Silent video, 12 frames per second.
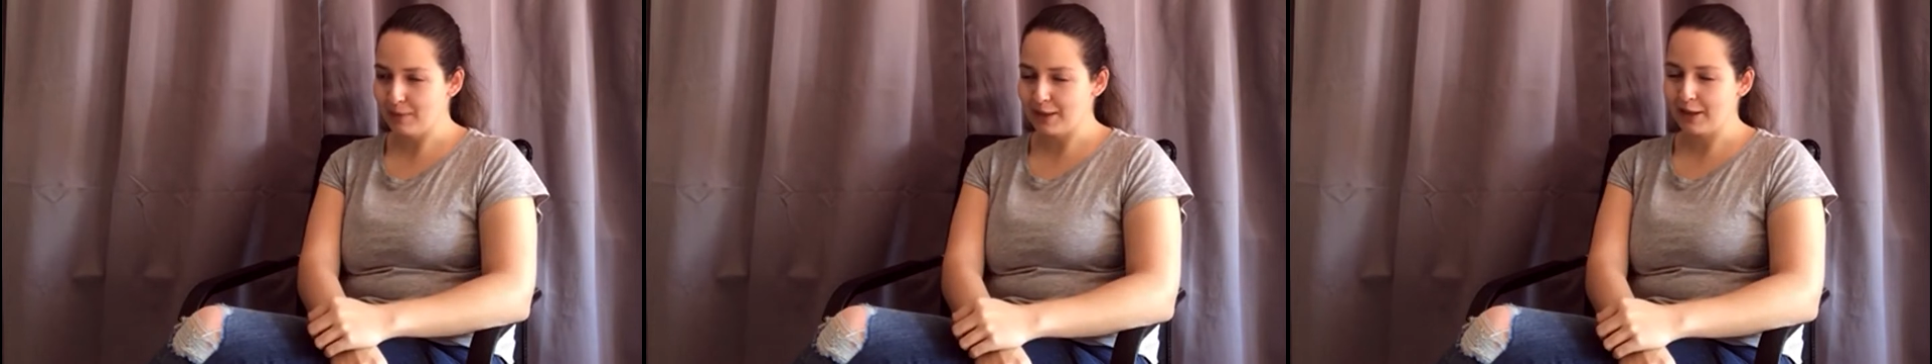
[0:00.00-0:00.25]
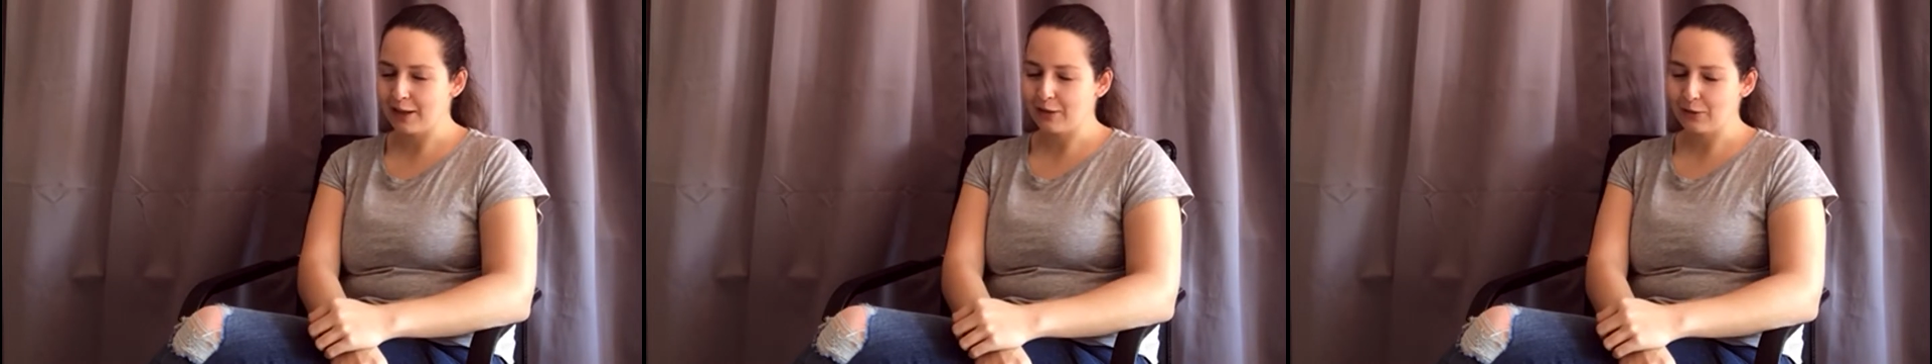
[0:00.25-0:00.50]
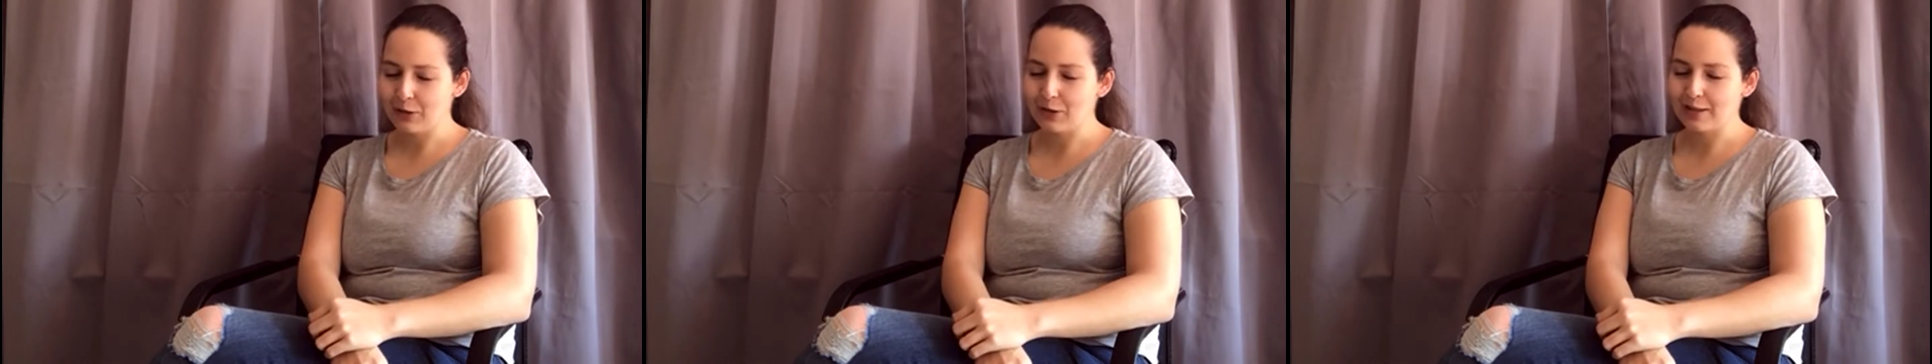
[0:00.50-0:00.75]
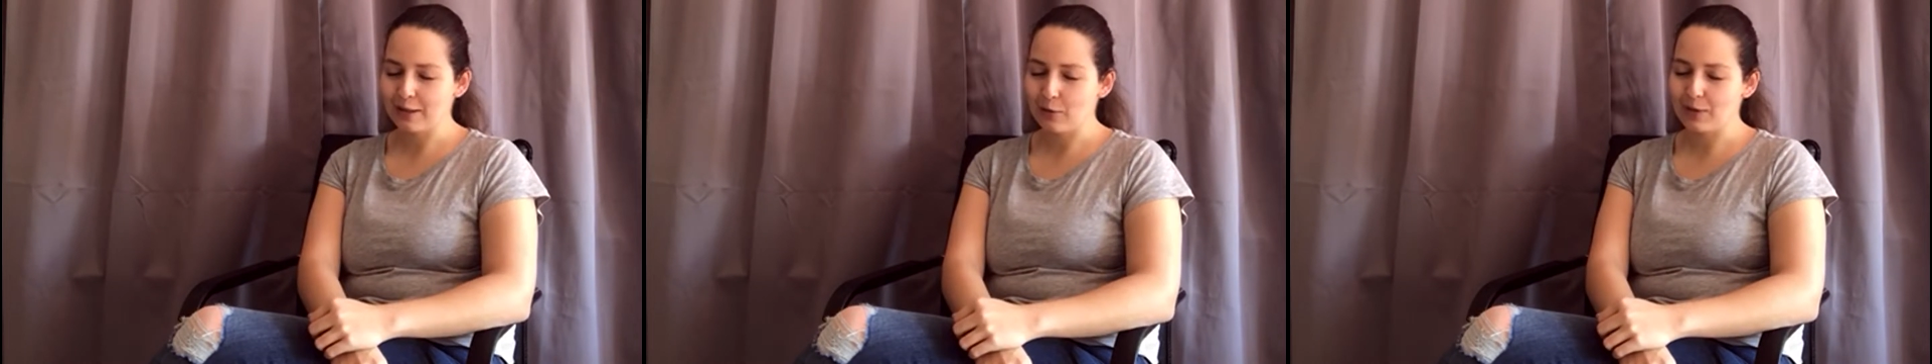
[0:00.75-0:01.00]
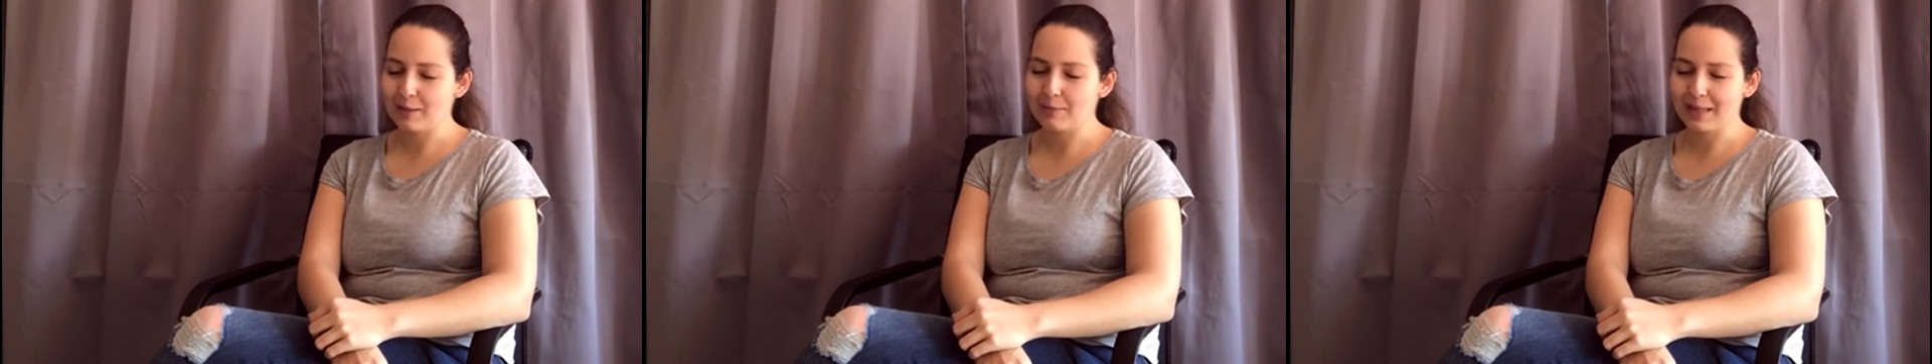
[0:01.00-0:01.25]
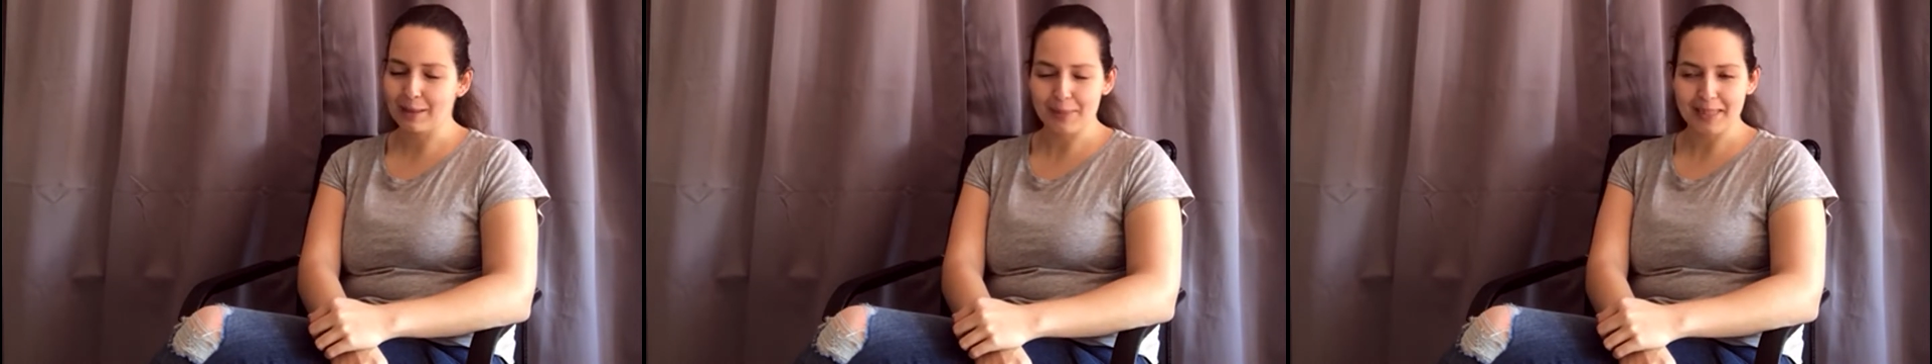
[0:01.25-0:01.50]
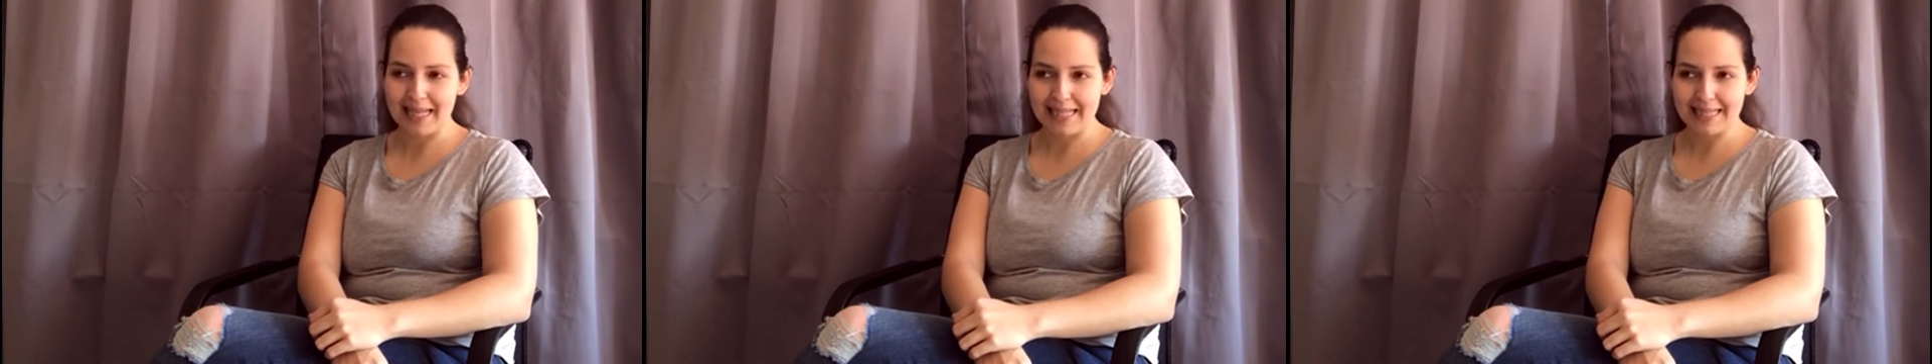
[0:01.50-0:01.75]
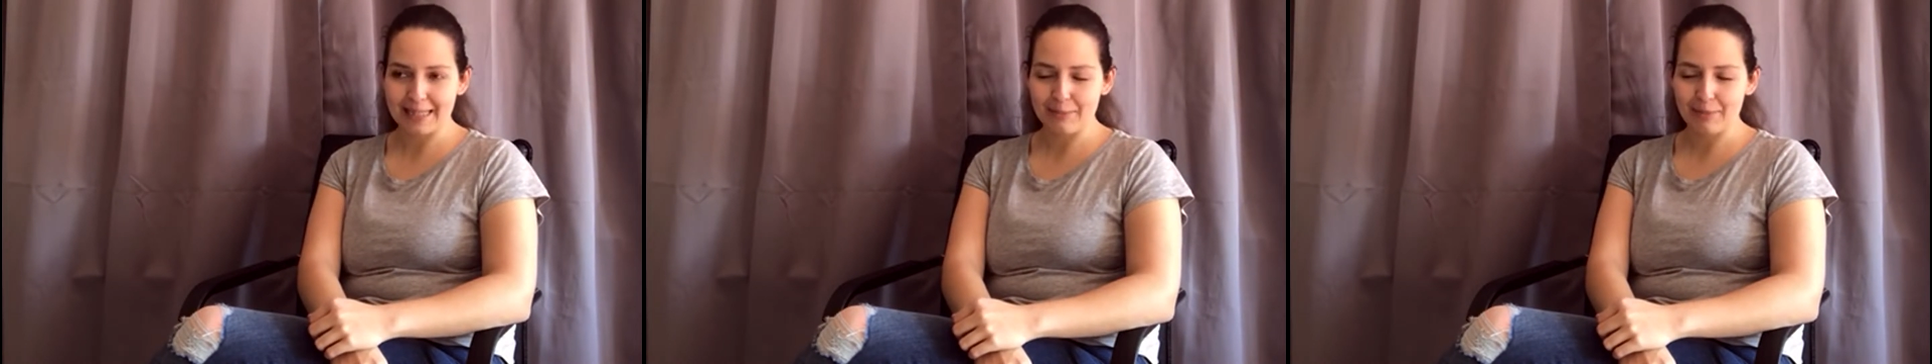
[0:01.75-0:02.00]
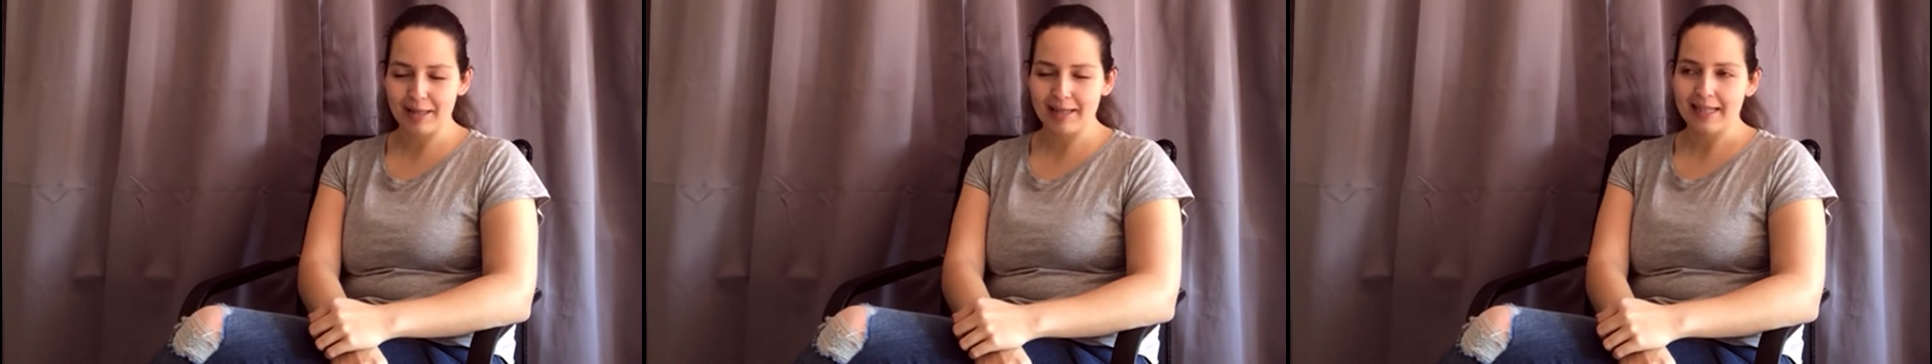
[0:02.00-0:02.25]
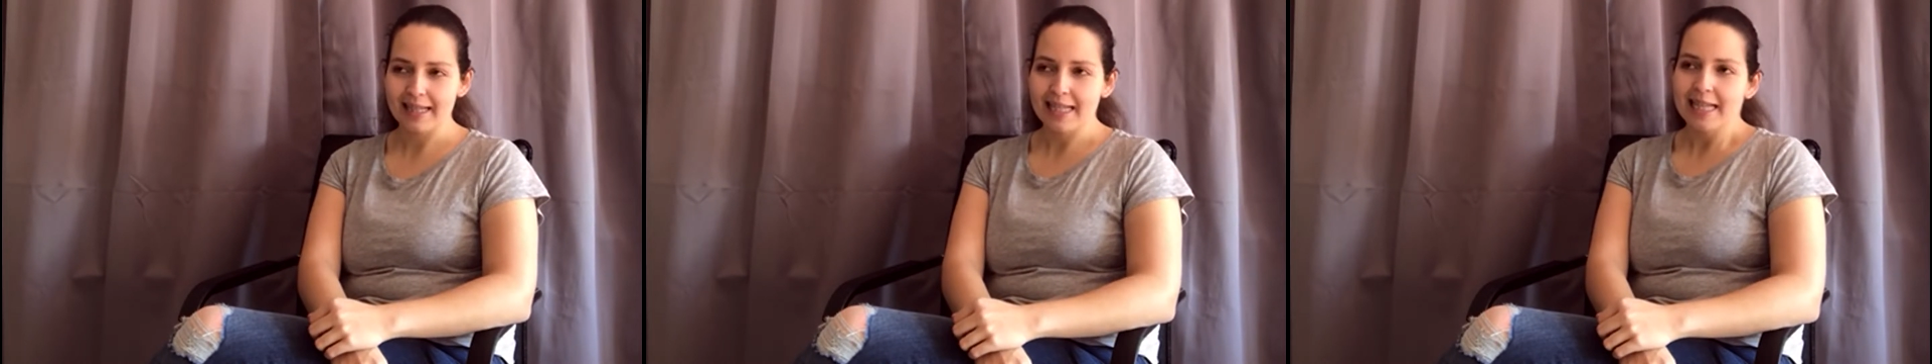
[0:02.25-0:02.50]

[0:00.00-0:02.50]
So I was a bit upset, but